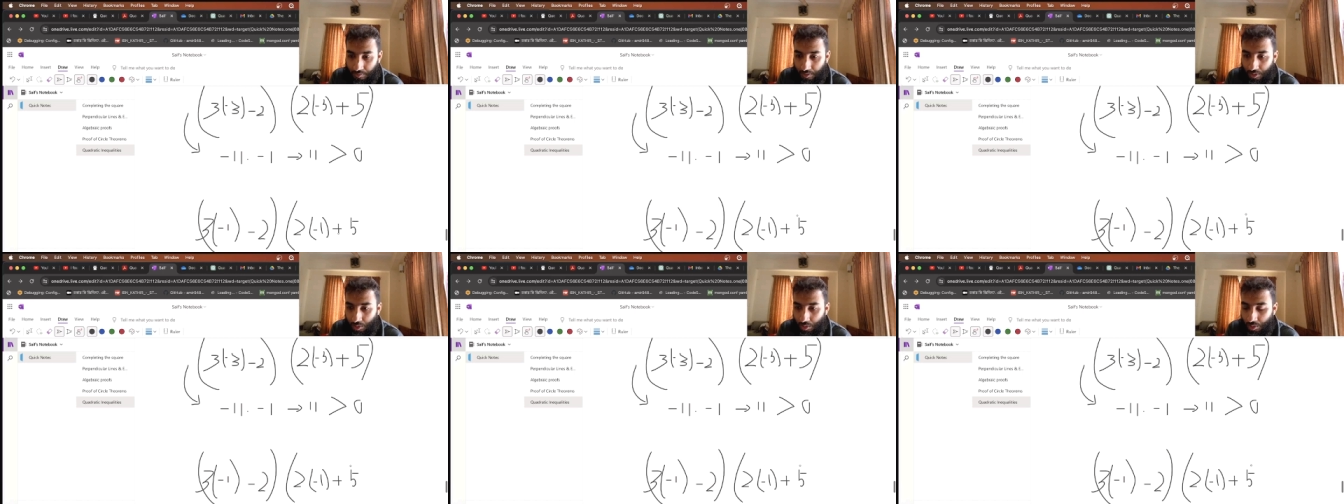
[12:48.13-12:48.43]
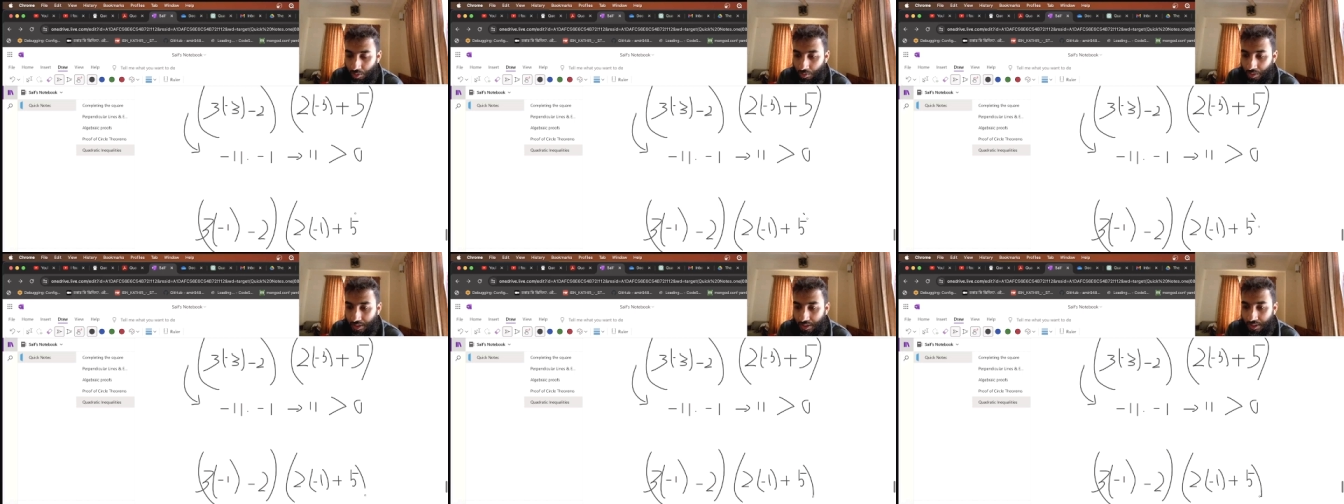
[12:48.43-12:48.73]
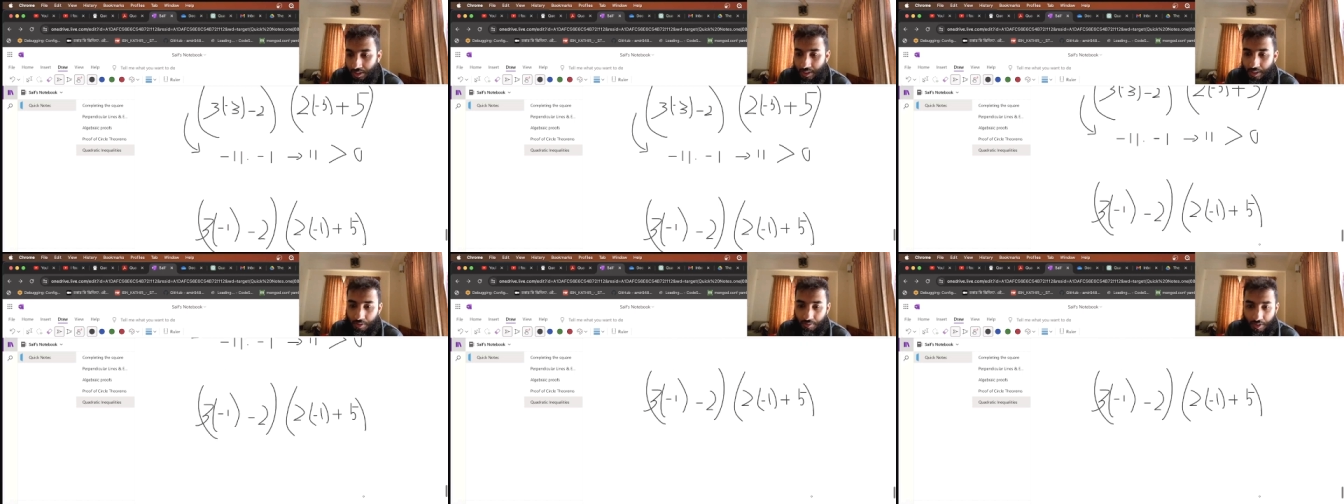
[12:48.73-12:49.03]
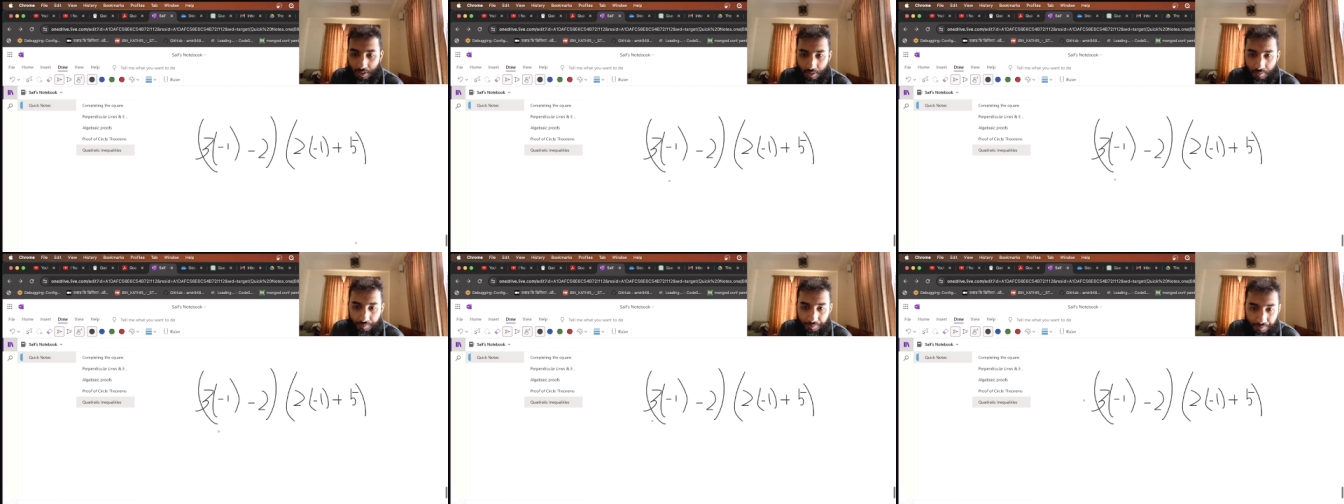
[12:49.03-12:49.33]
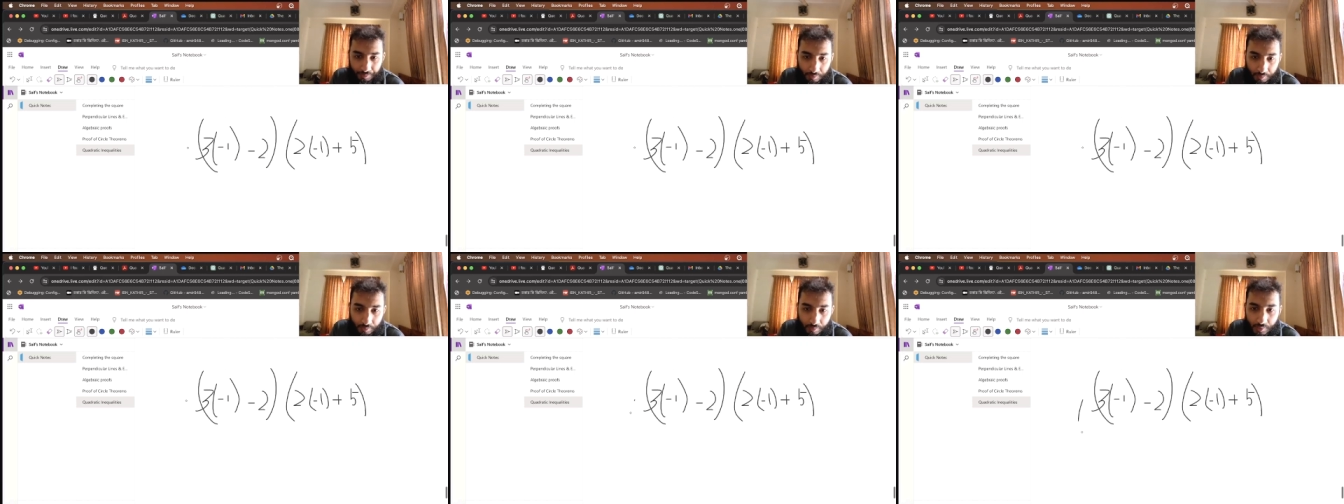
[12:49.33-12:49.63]
So what is the result of this?
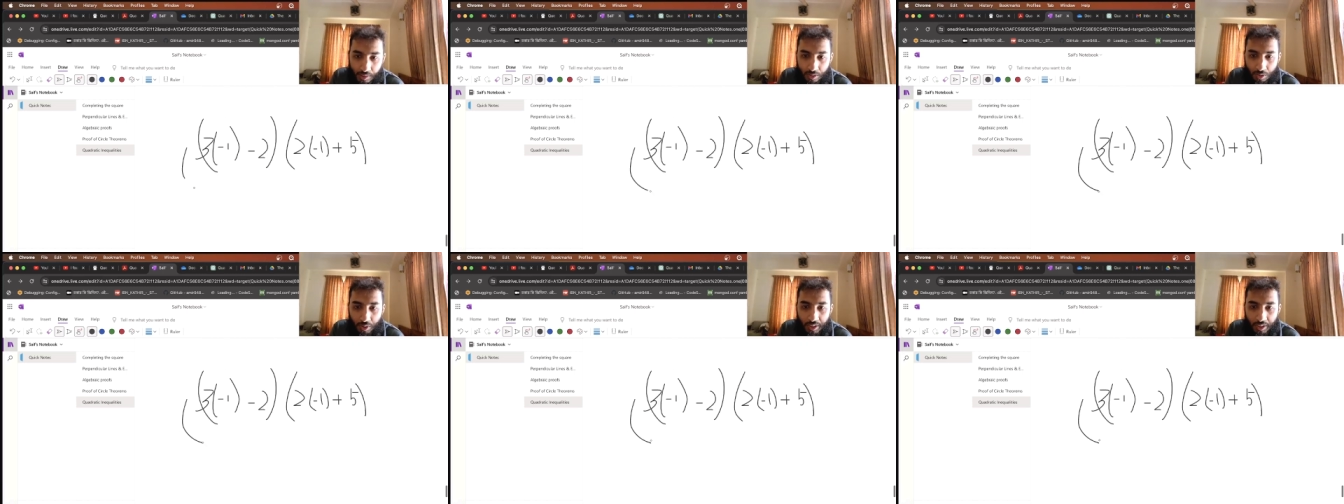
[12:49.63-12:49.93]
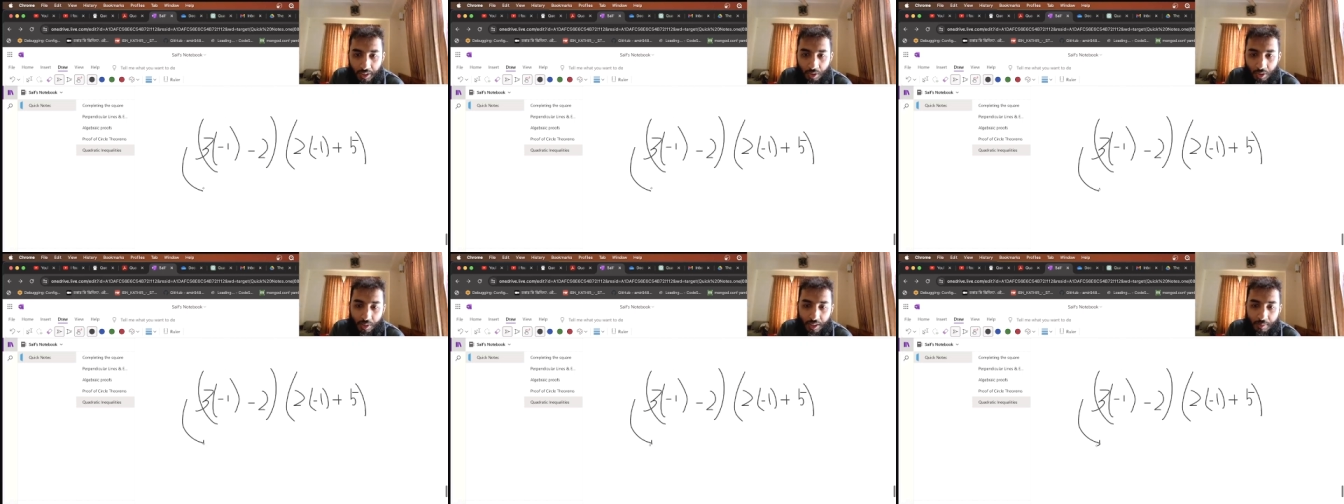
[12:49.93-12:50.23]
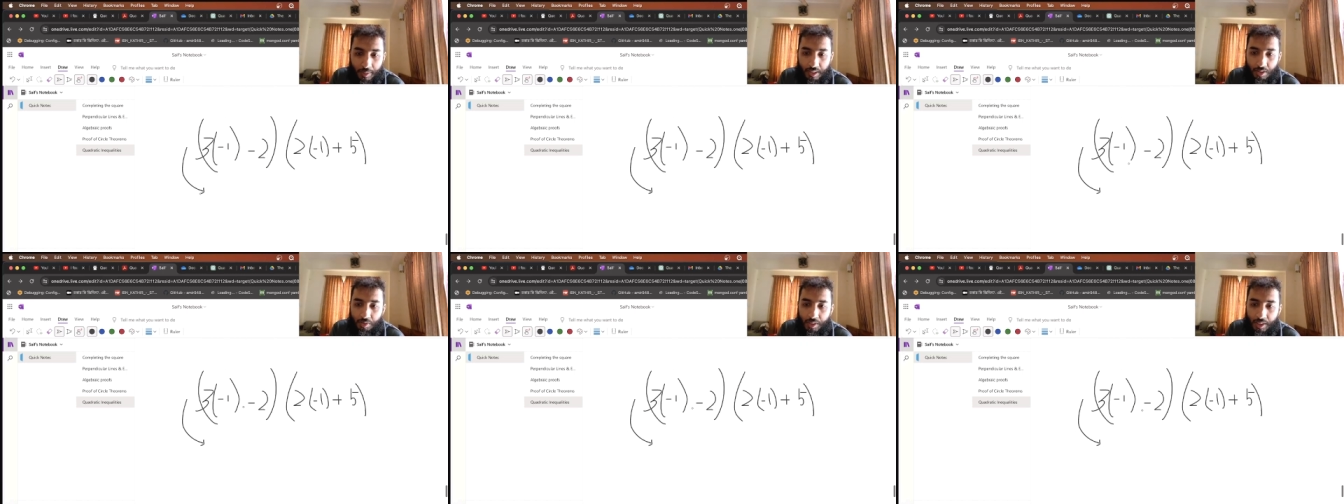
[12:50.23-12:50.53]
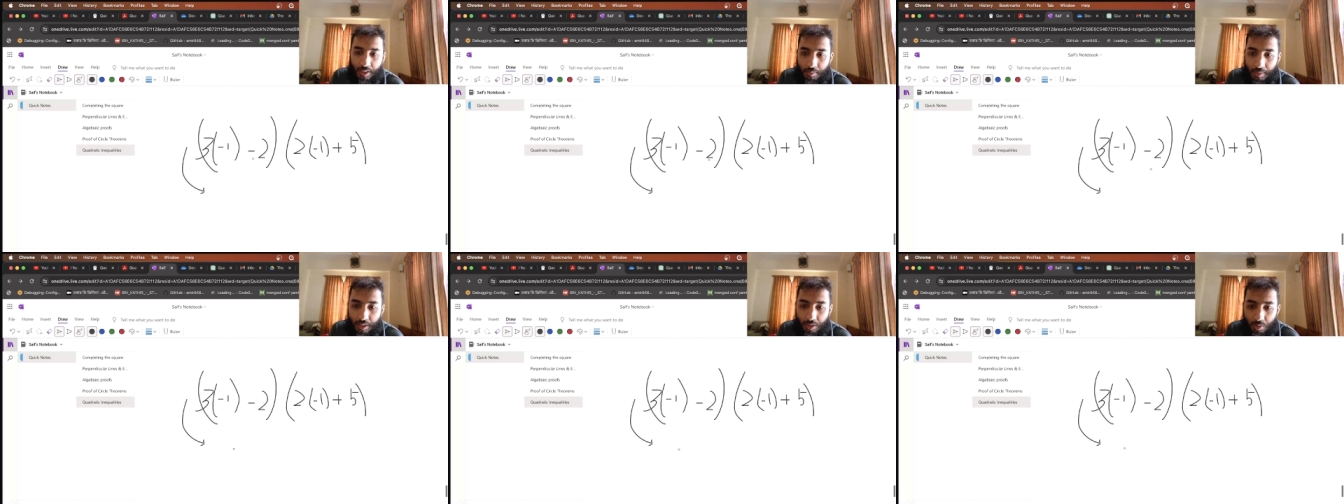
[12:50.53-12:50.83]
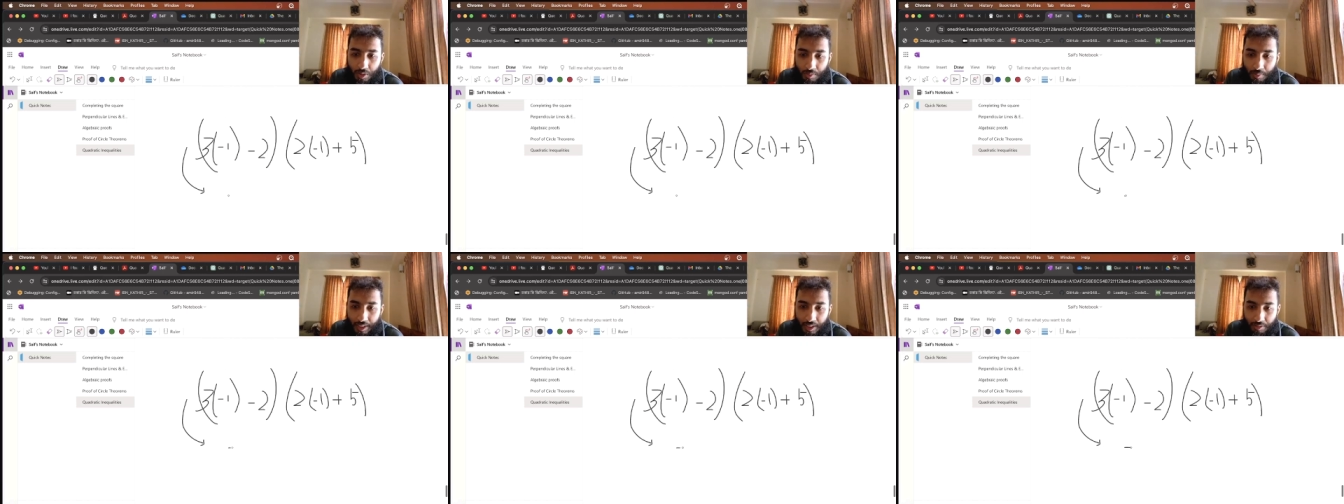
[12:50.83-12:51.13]
3 into minus 1 is minus 3 and minus 2
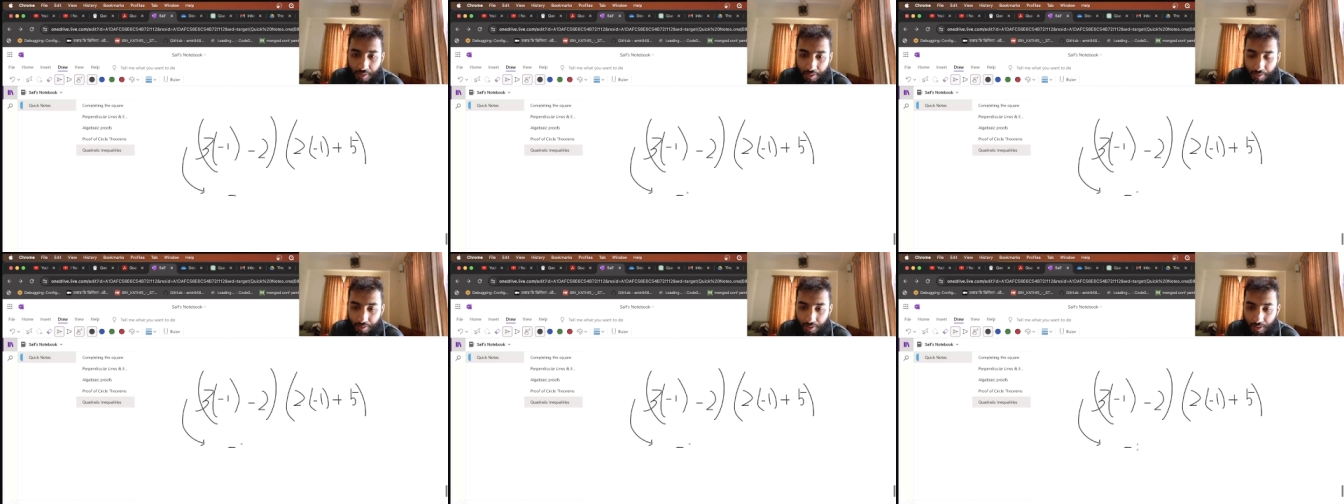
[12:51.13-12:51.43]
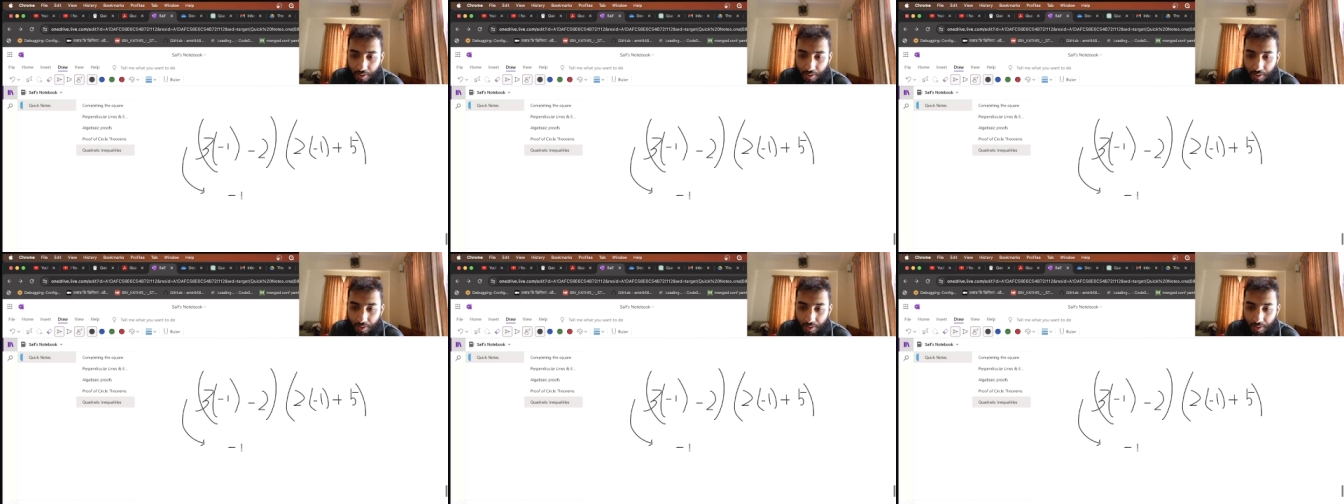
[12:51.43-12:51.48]
is minus 5.